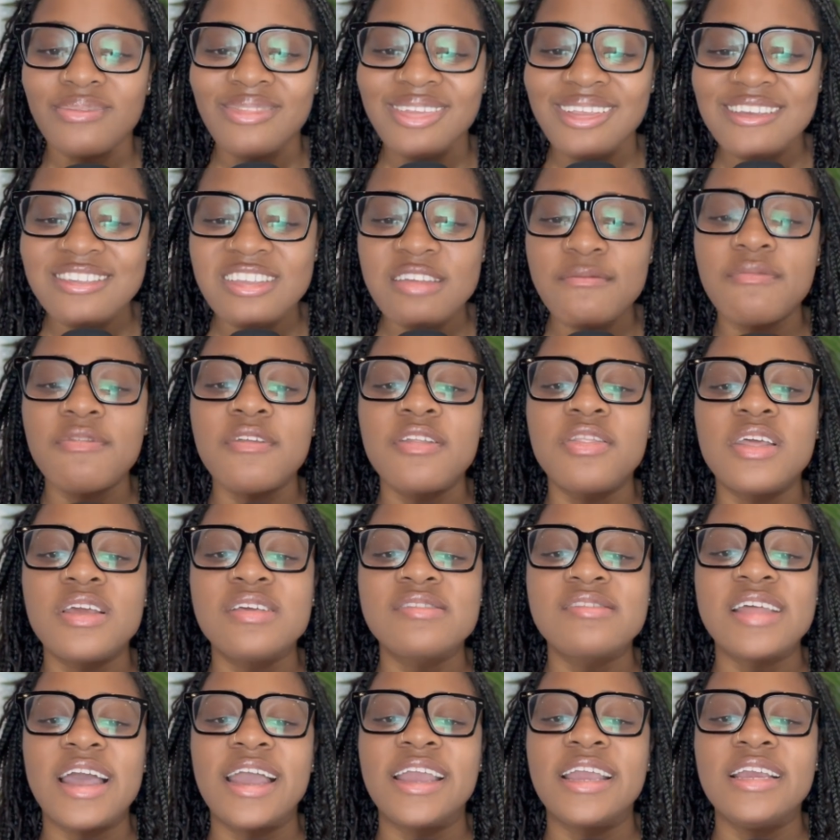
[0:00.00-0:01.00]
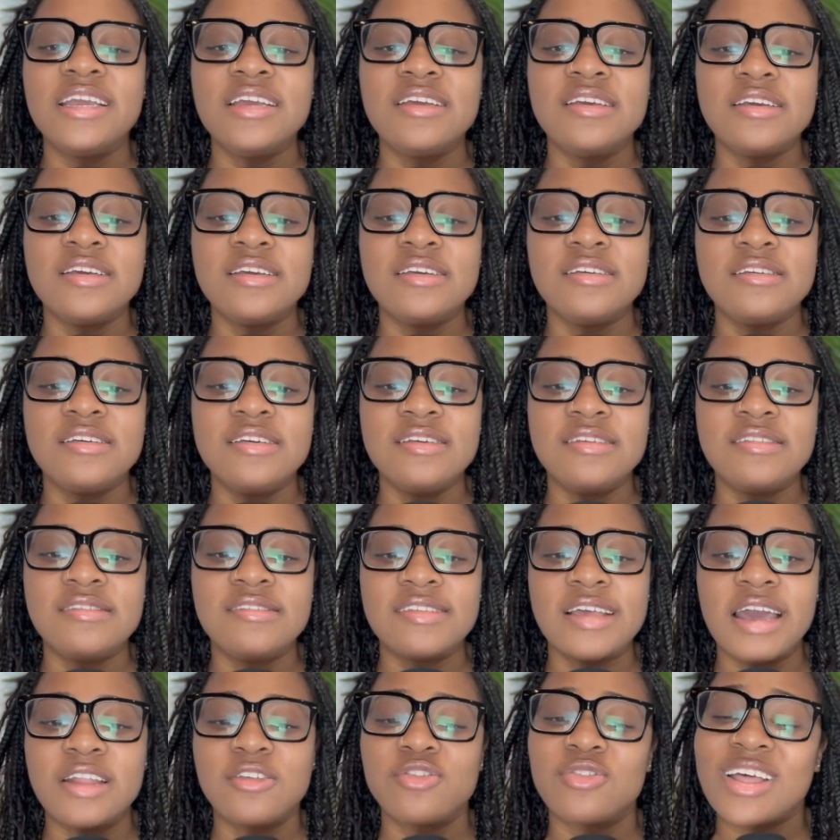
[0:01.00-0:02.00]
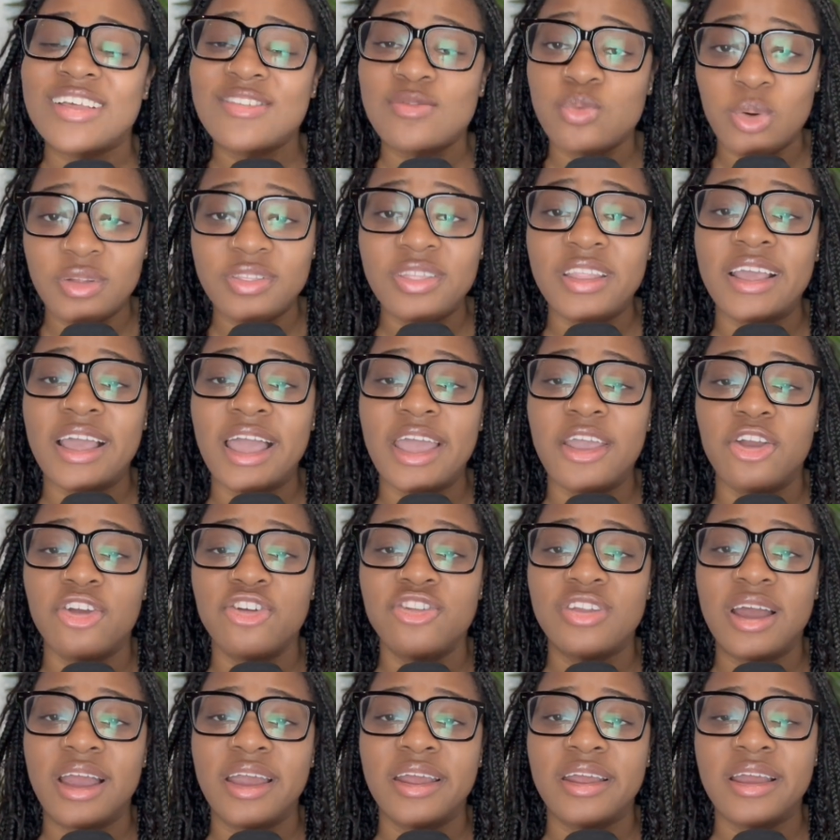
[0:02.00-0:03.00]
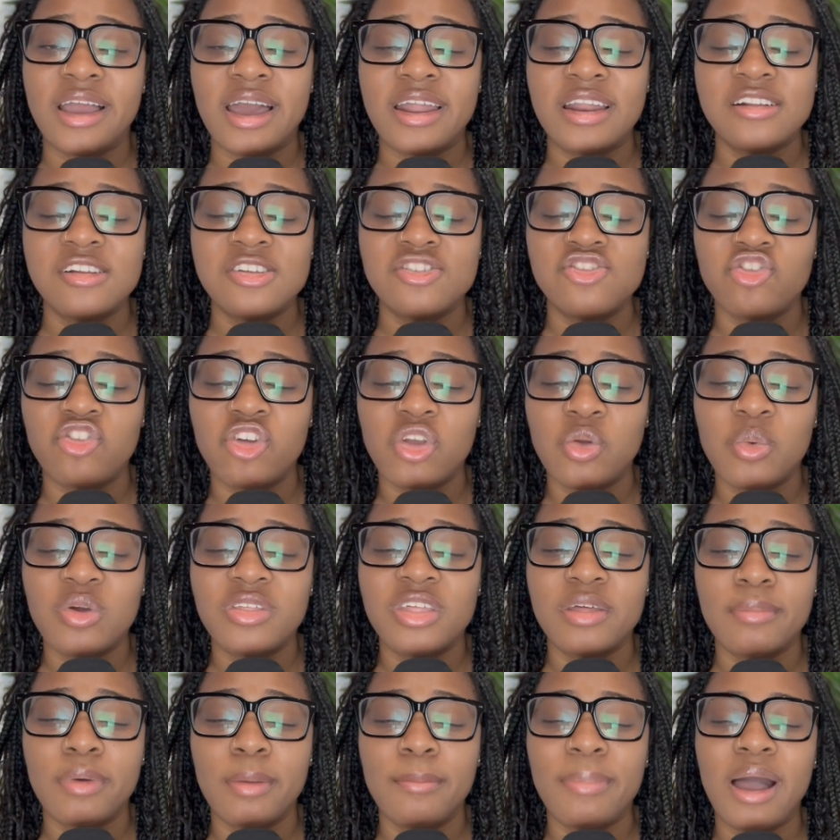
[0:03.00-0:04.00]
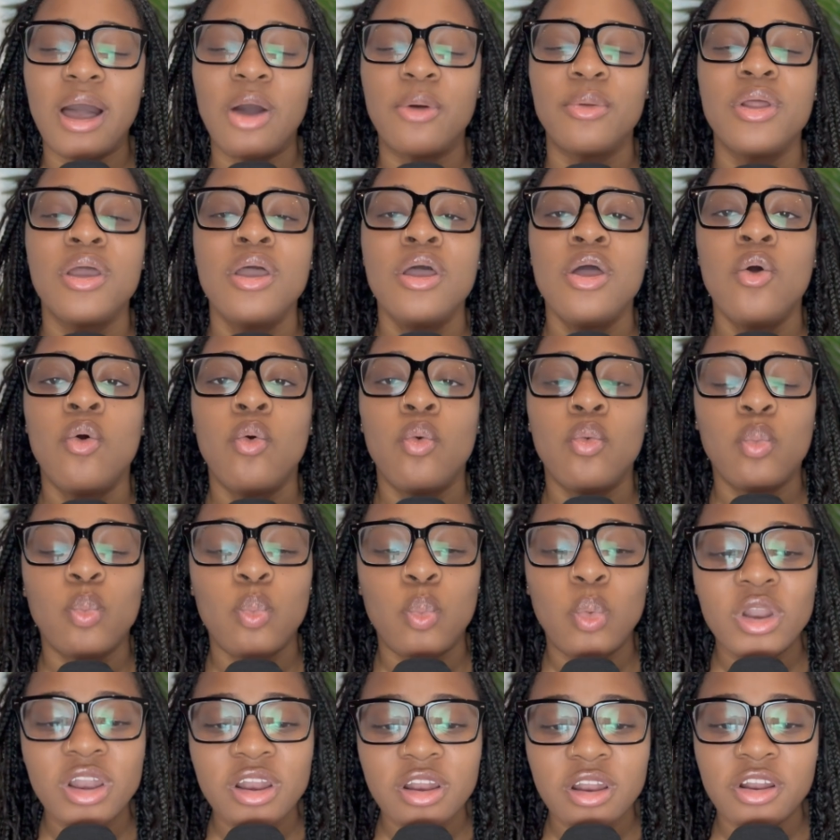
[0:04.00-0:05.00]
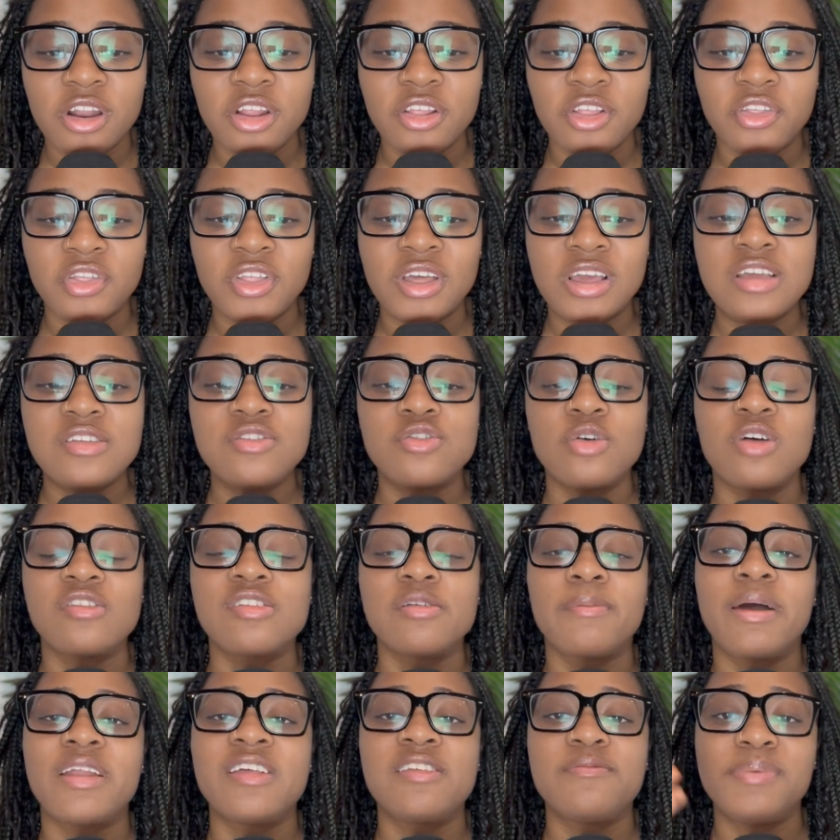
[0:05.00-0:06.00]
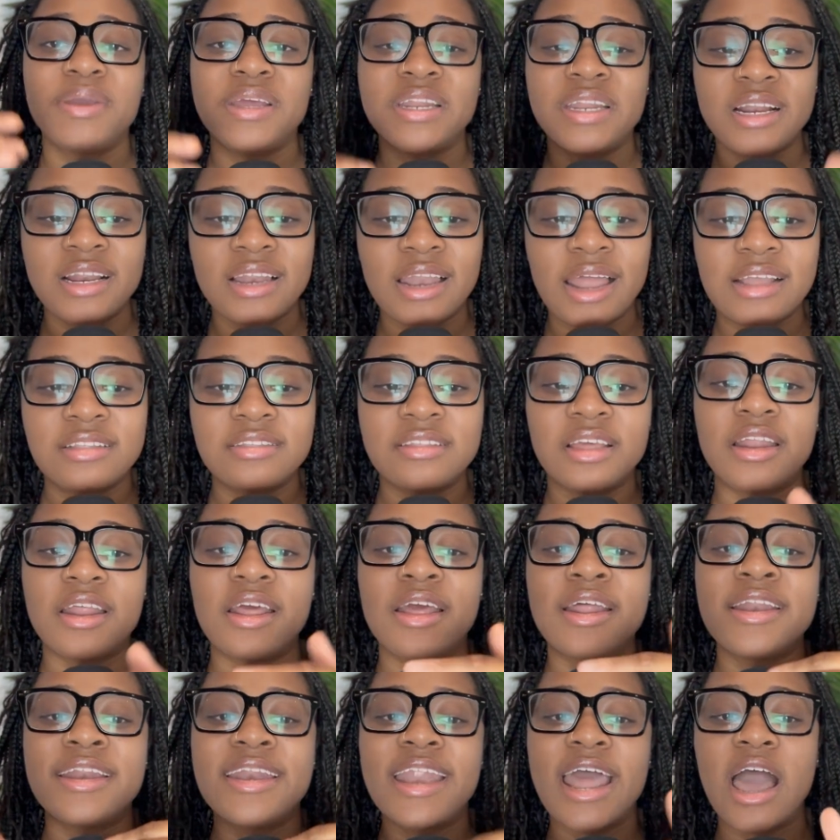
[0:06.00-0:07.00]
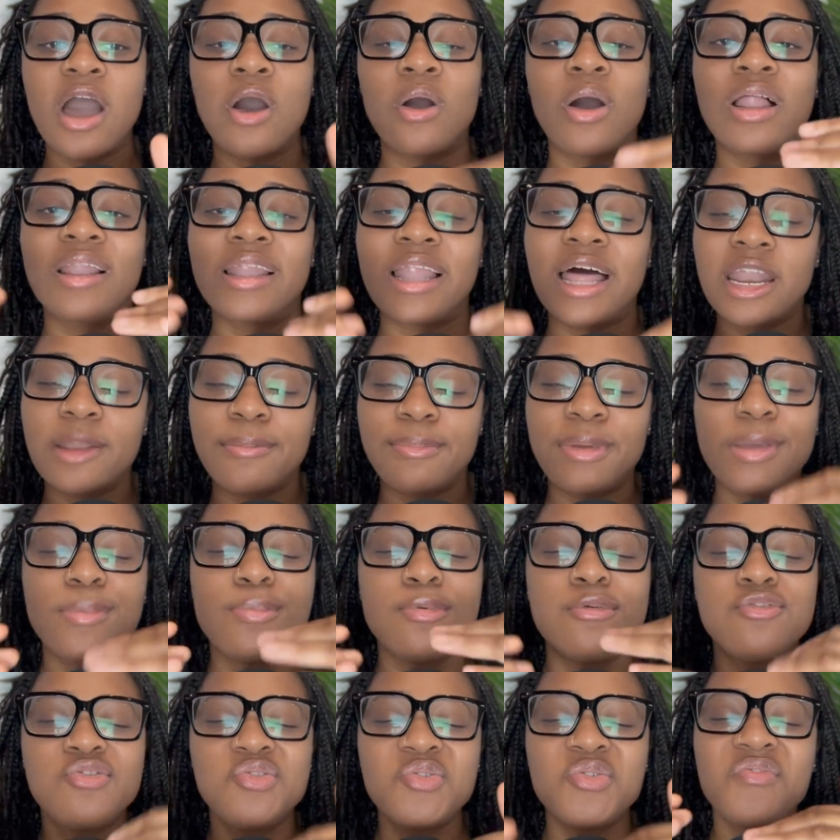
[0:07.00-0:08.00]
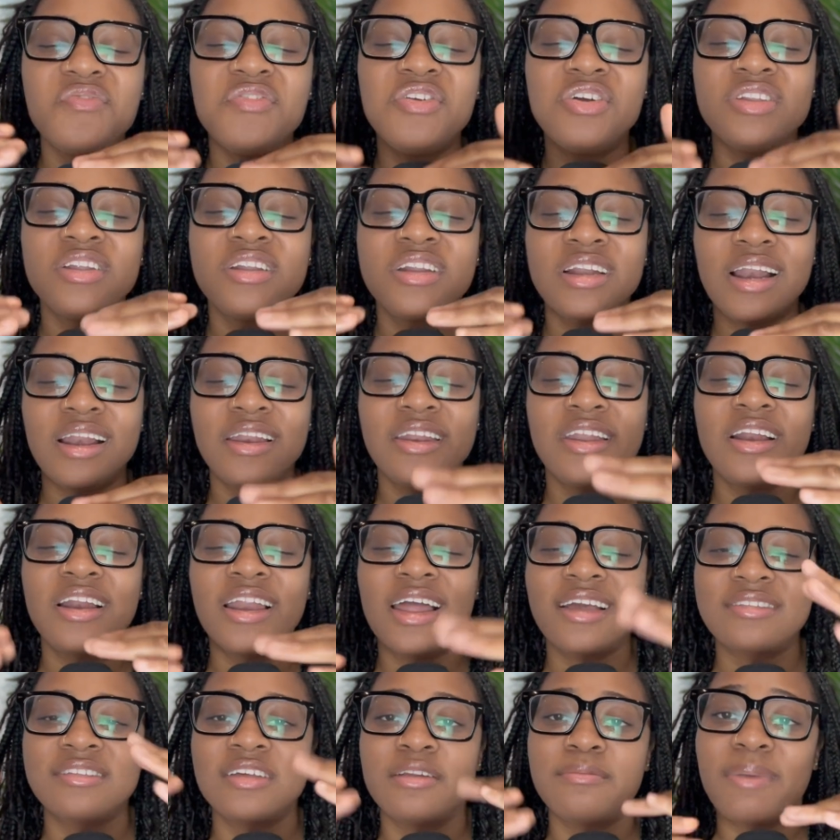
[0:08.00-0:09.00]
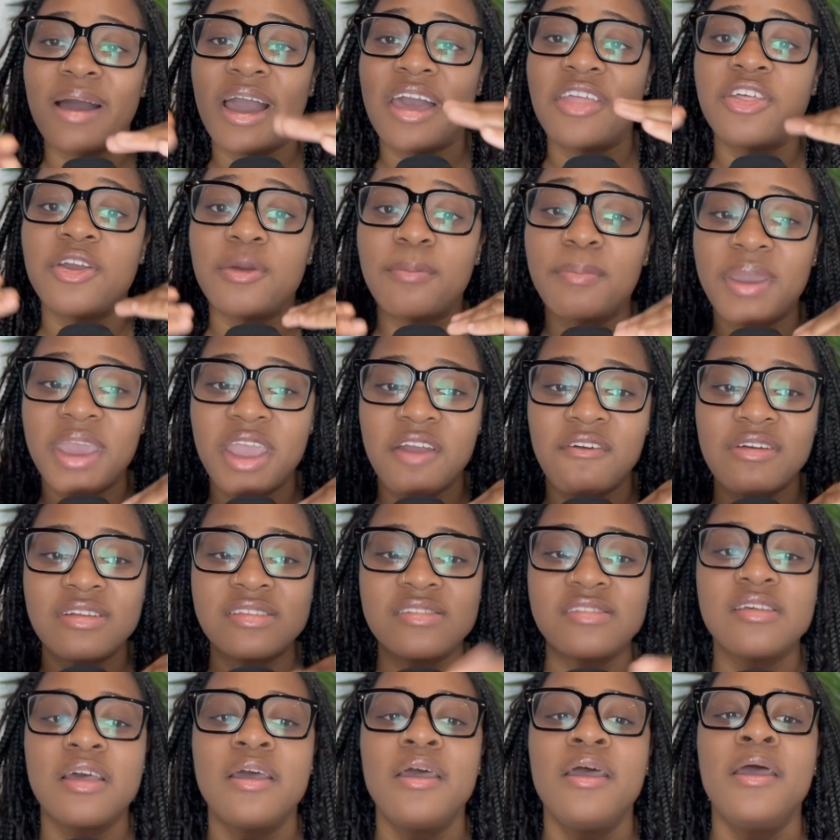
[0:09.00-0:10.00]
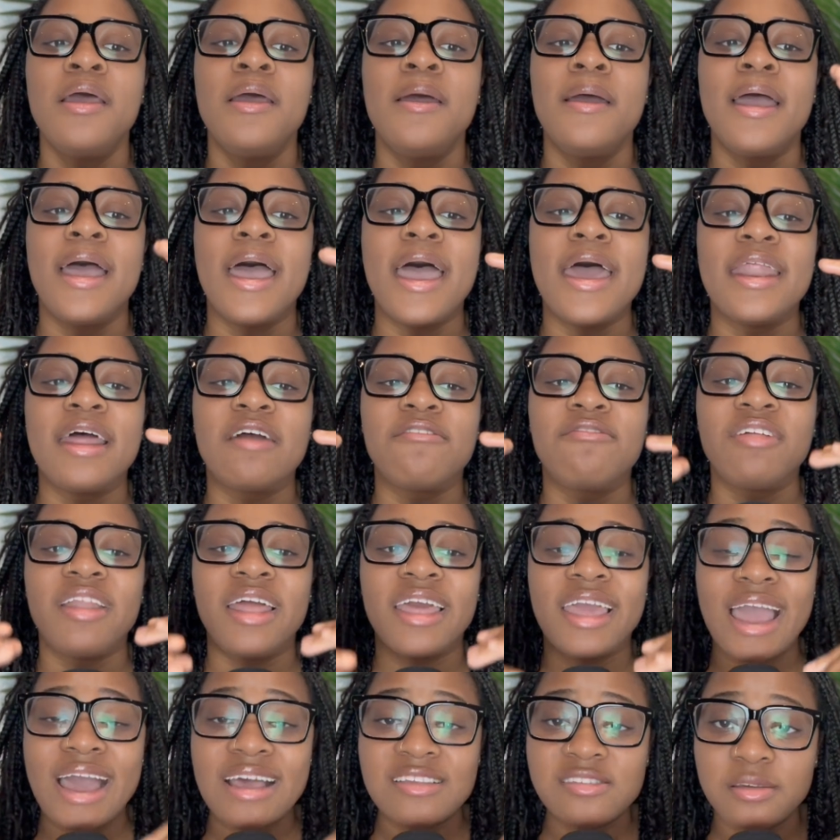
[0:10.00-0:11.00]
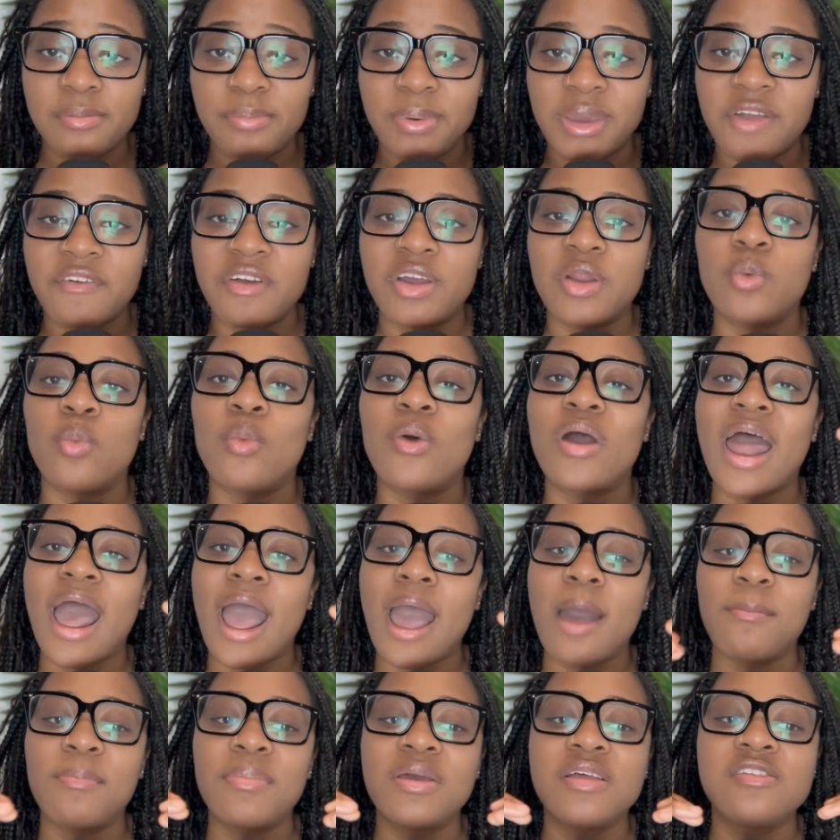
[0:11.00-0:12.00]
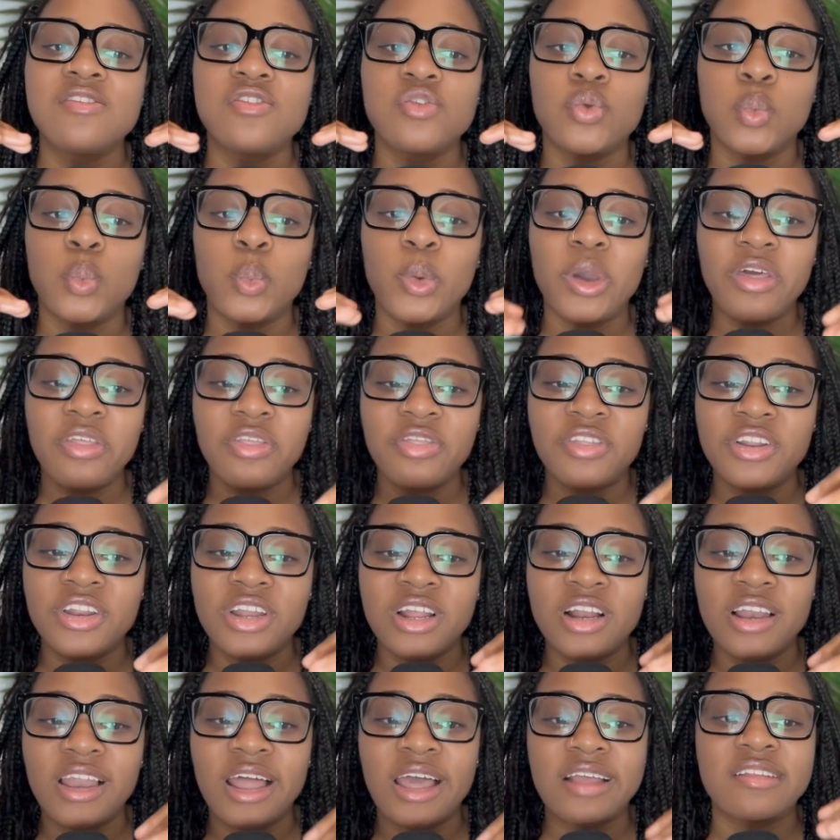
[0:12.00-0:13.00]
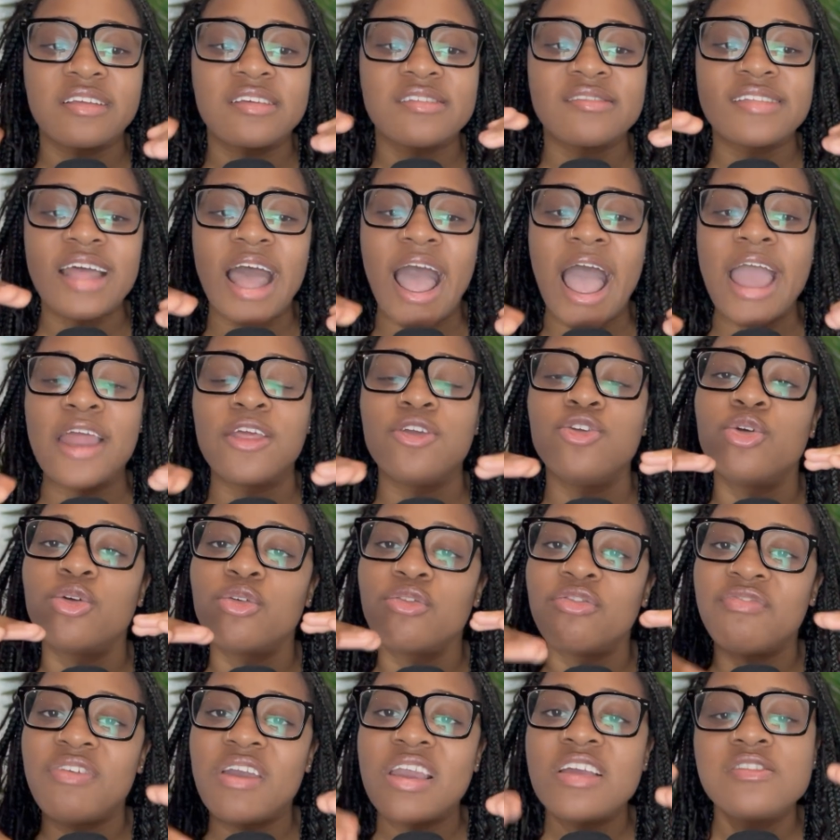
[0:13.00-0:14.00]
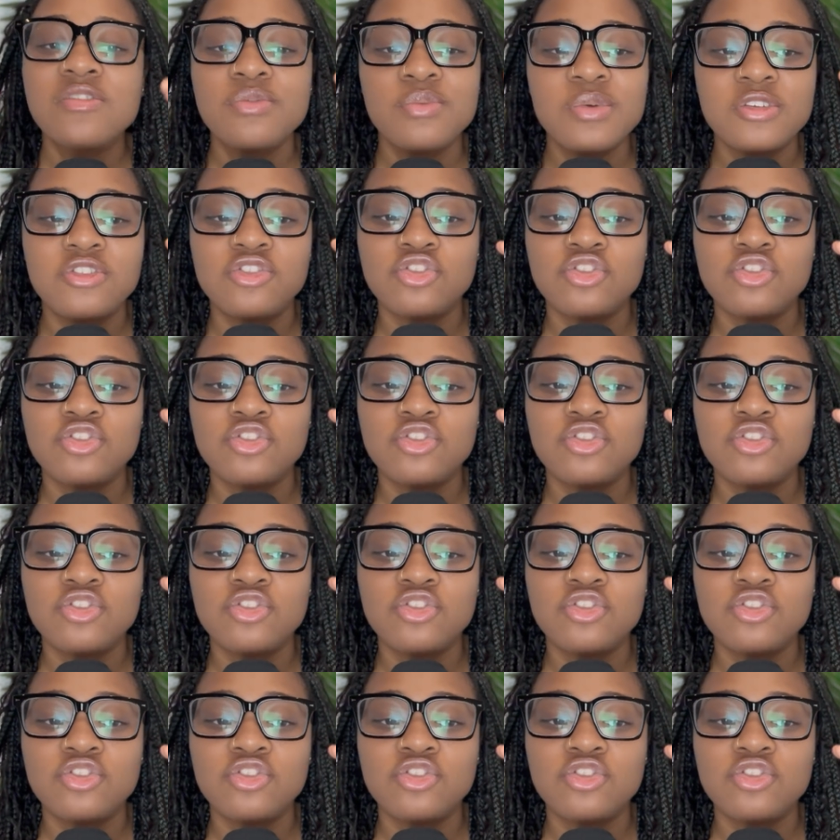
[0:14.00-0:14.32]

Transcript: some of the things that he he said so that's one thing i i kind of disagree with him about one another thing he talks about is being neglected now a lot of people do feel ne- neglected by their parents and i feel like as a parent what happens with the neglect is that you're faced with